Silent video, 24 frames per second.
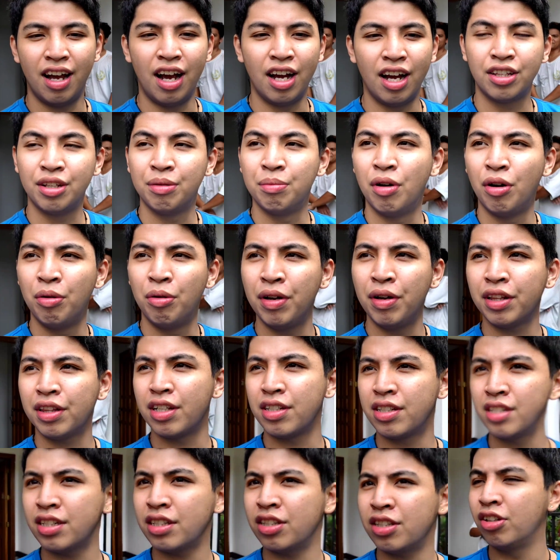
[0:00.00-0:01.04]
At the moment,
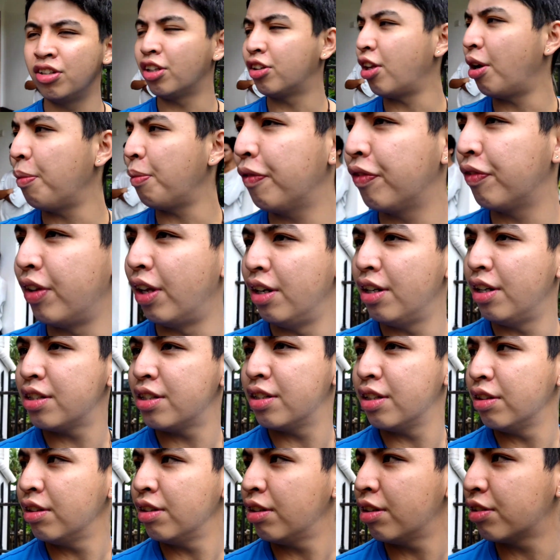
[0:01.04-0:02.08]
this is on the top of the
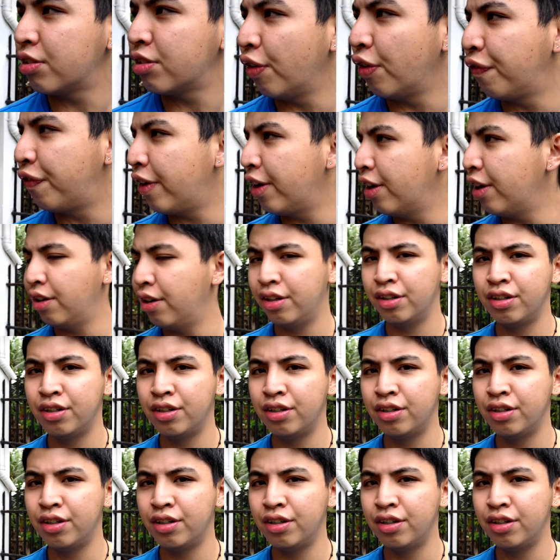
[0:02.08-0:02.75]
list. So far,